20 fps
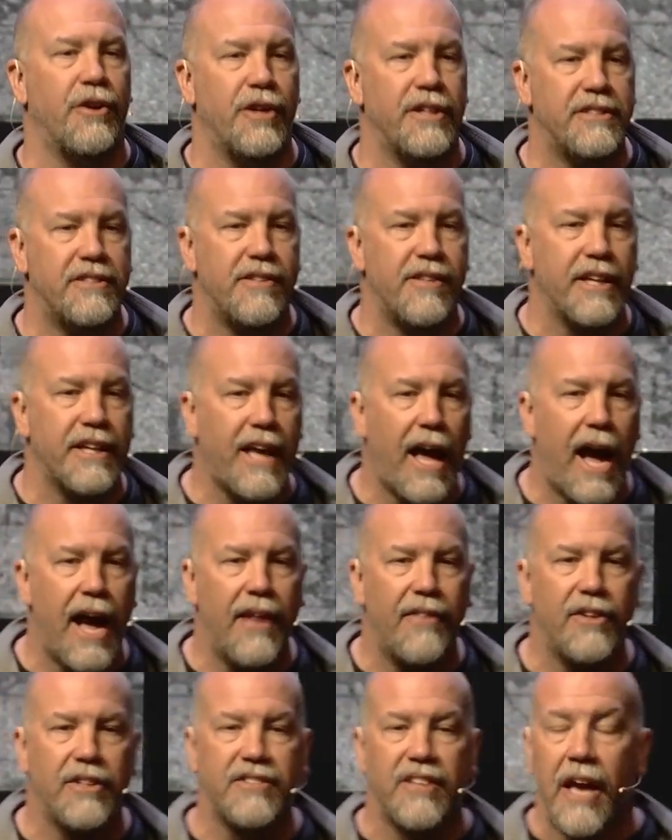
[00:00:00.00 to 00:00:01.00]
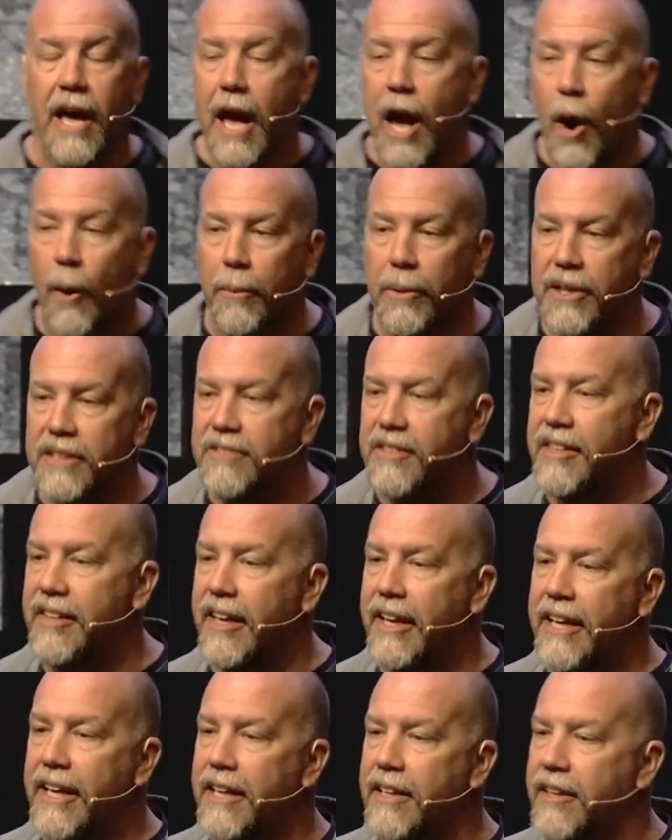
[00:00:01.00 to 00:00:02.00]
It's the guy that's helping us
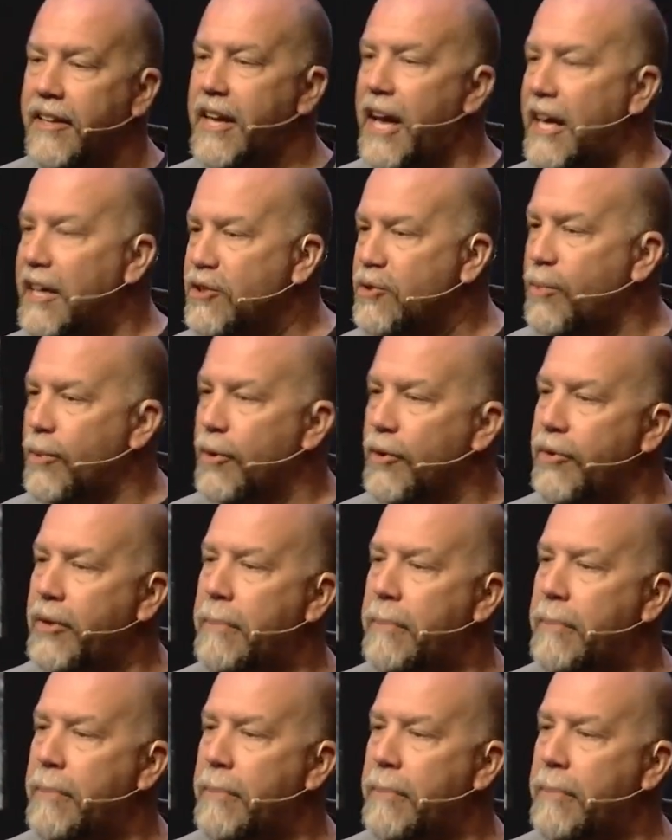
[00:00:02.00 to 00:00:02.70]
dig into God's Word,